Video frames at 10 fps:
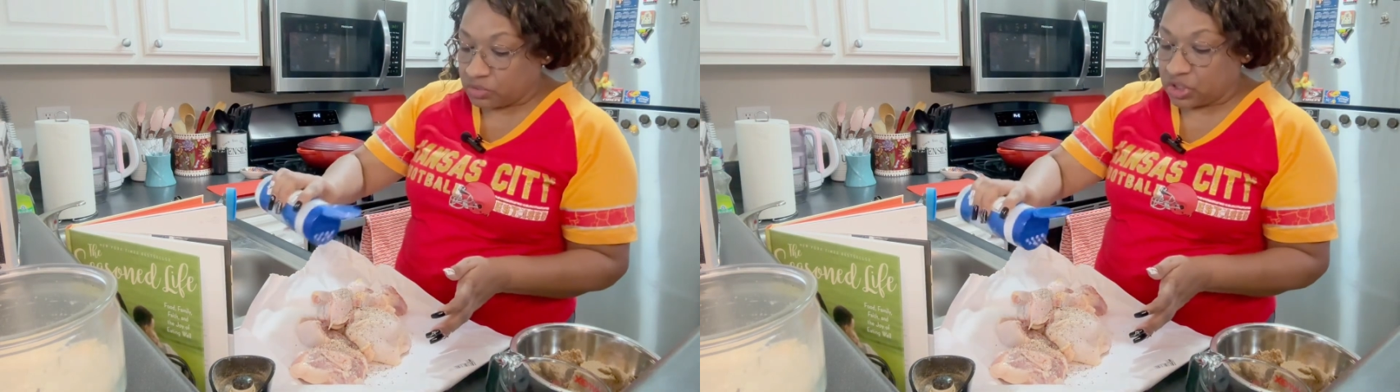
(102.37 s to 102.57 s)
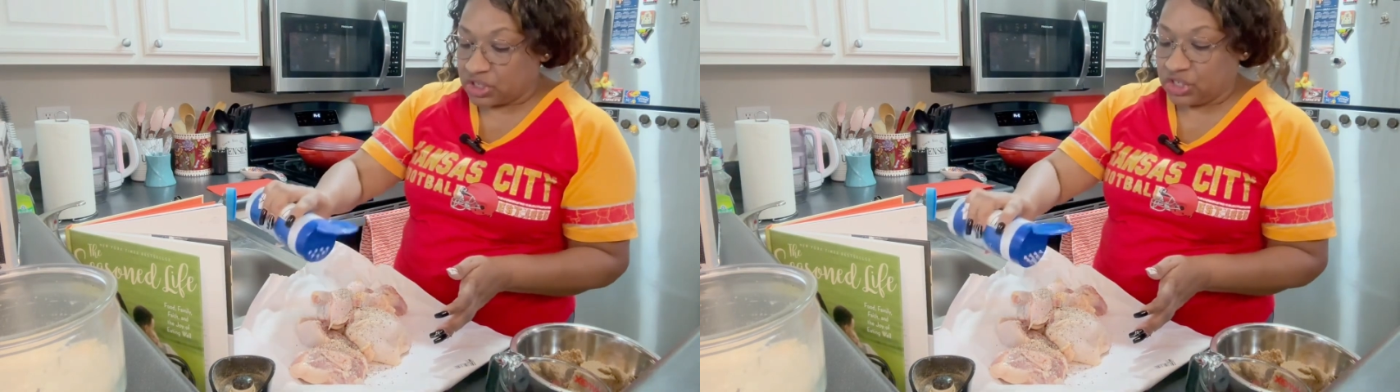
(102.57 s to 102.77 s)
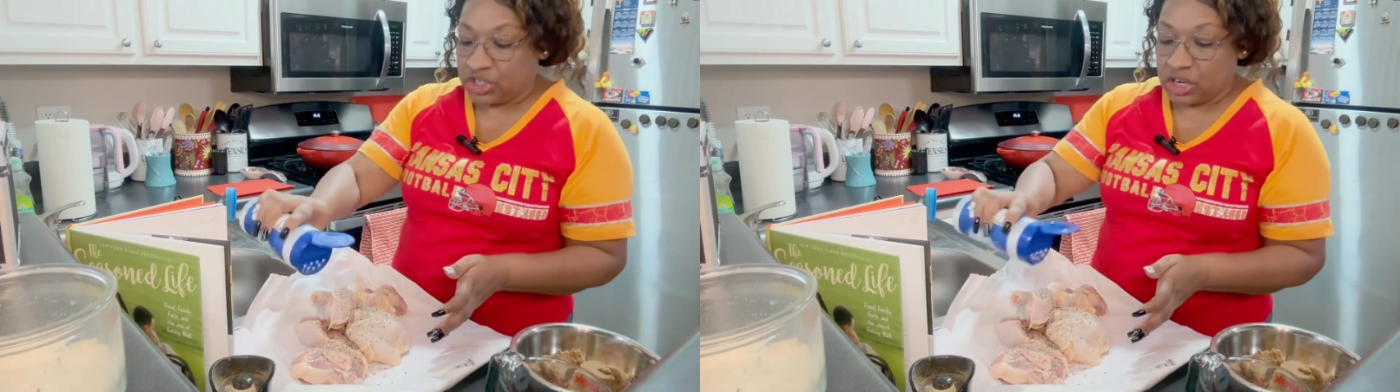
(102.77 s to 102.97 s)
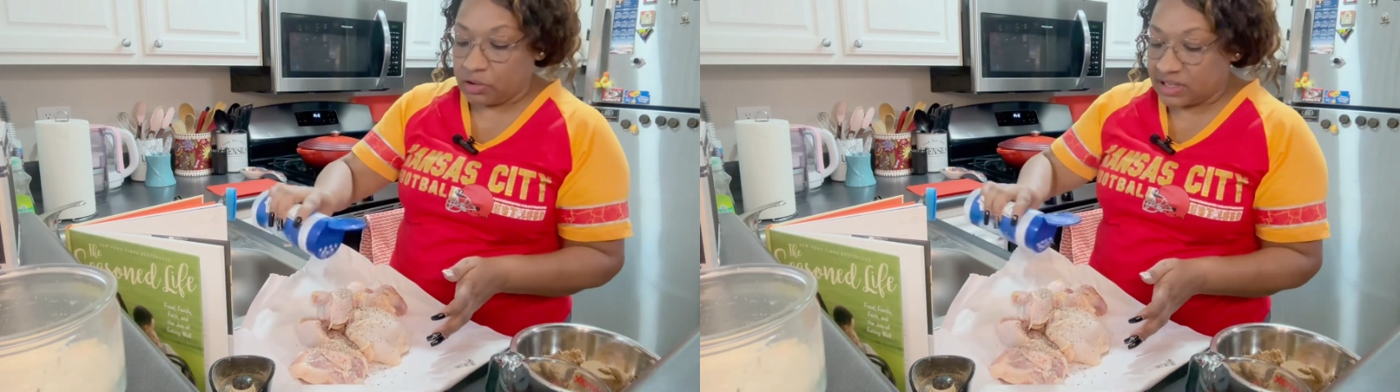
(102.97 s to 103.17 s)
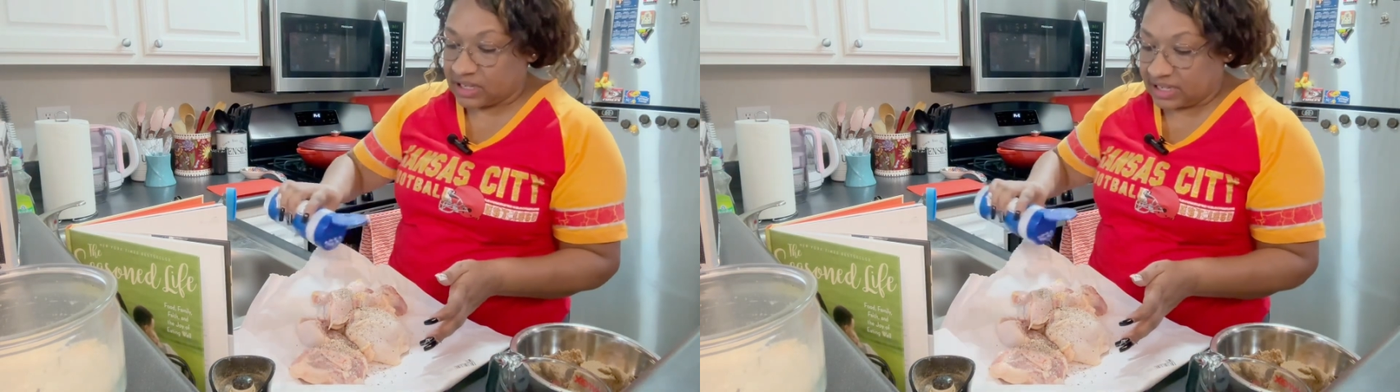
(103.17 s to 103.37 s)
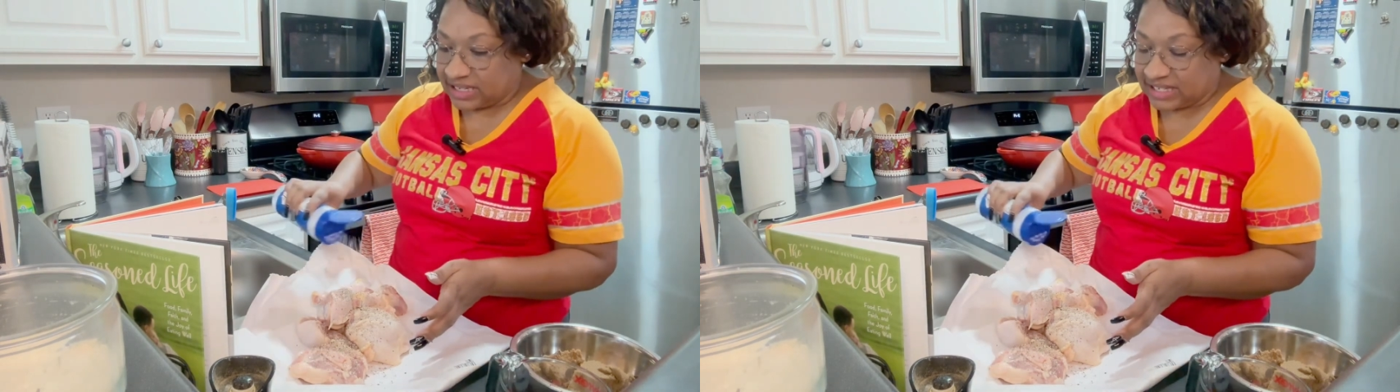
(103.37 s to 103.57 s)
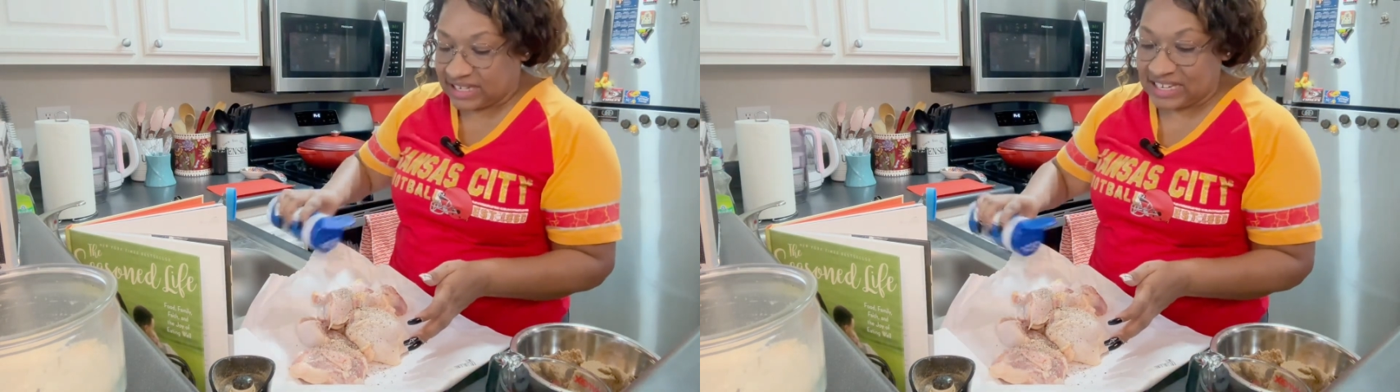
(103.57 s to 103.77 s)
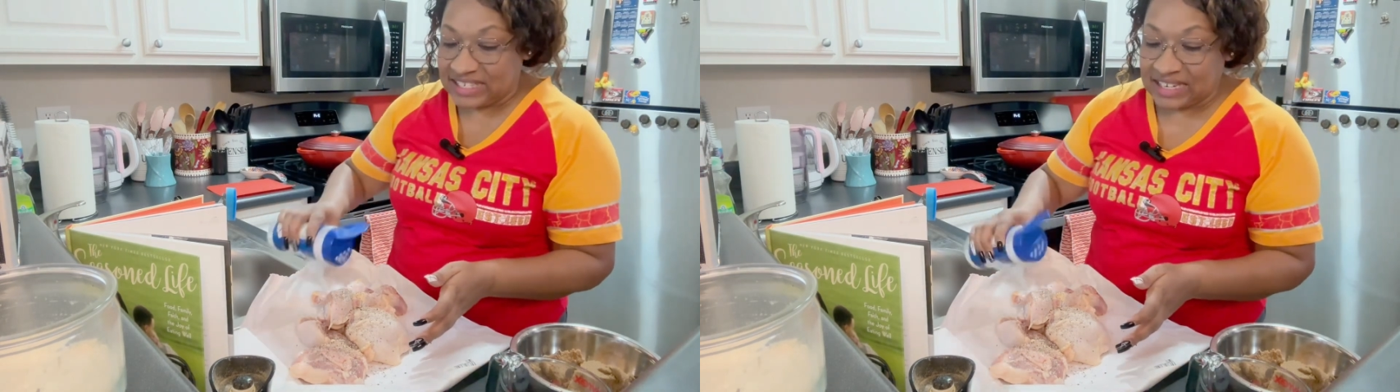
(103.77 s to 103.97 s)
just generously
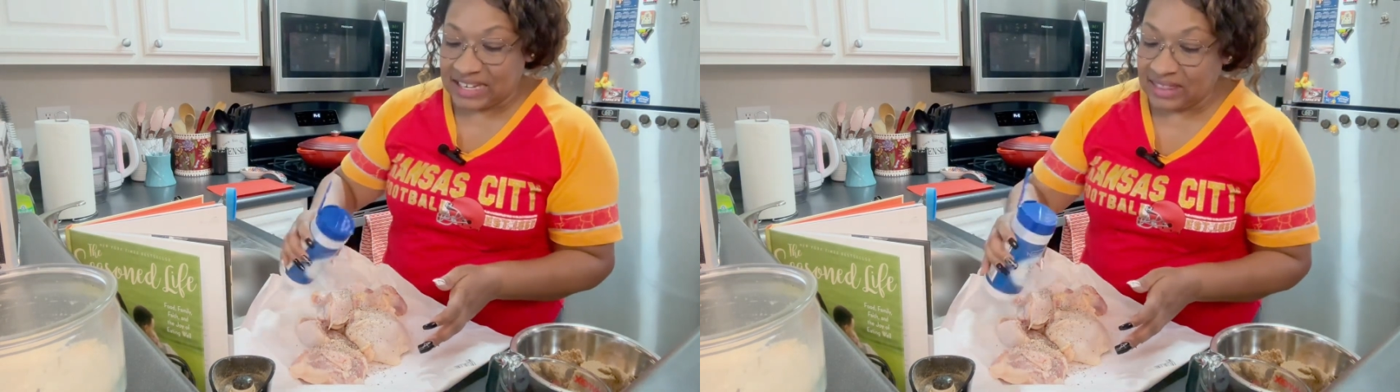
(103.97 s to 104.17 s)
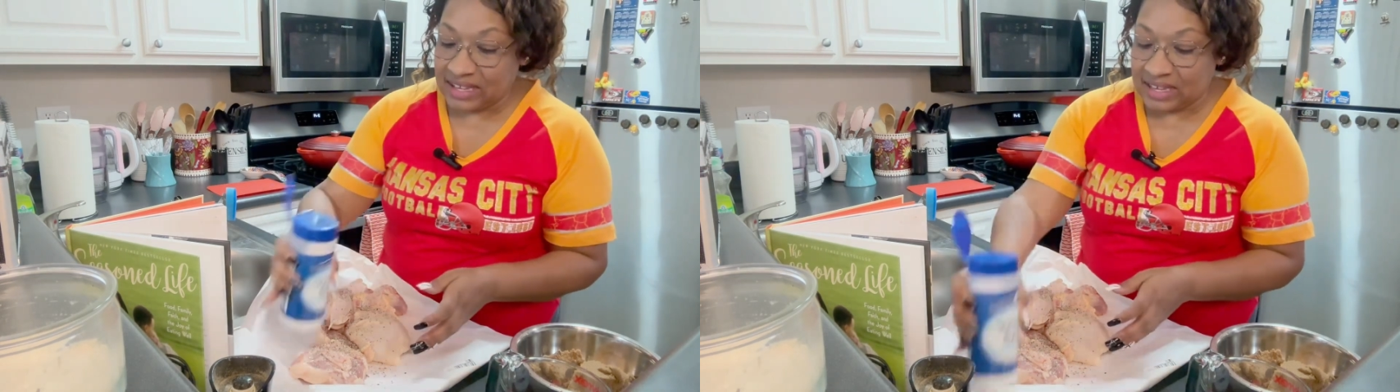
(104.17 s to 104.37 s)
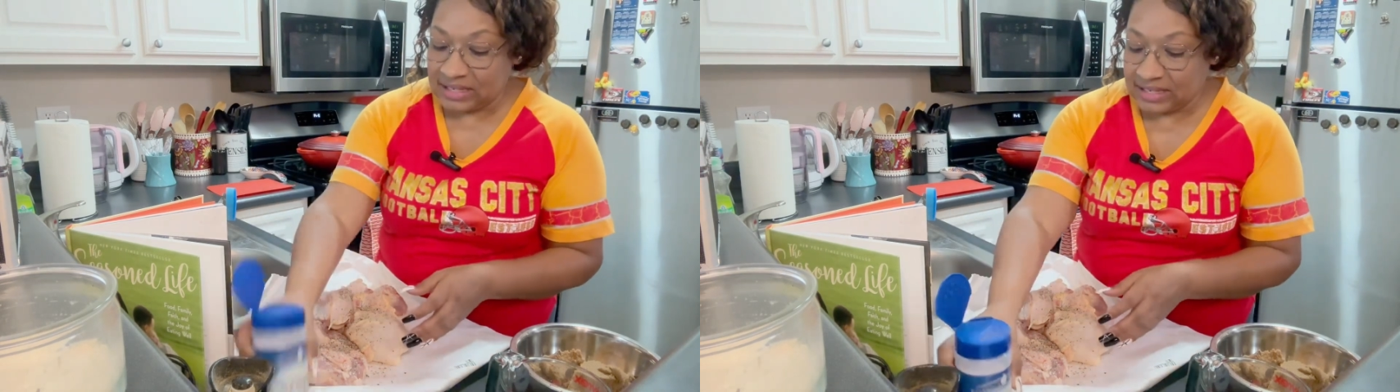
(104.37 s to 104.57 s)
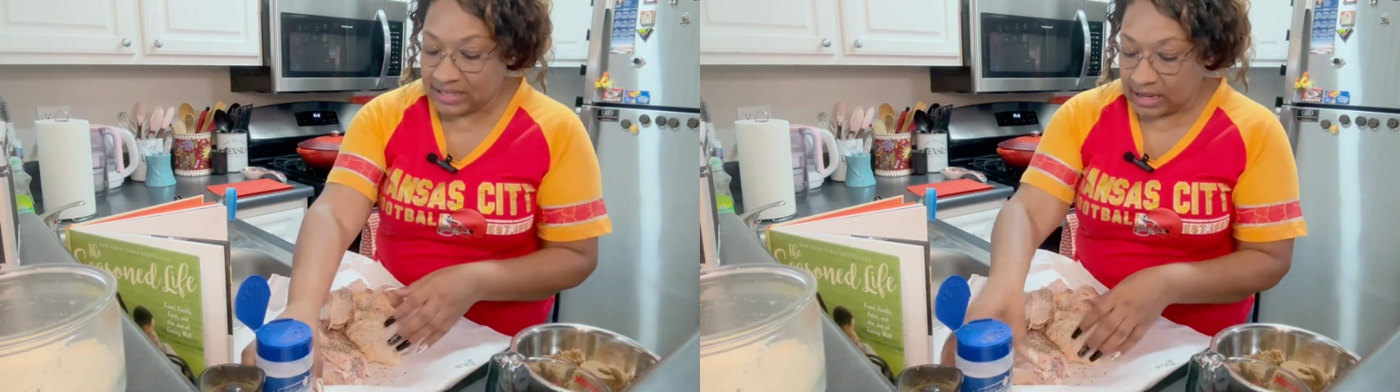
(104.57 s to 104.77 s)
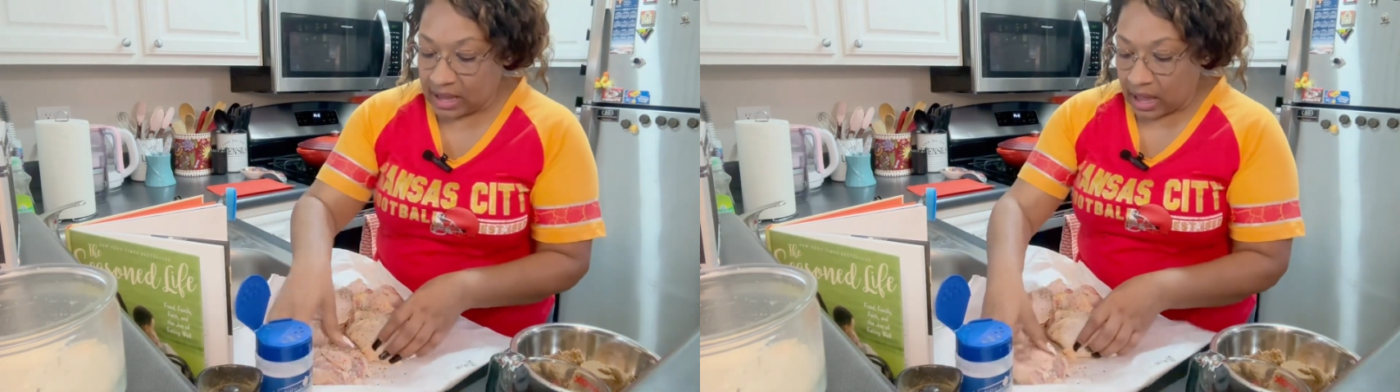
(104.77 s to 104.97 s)
seasoning this.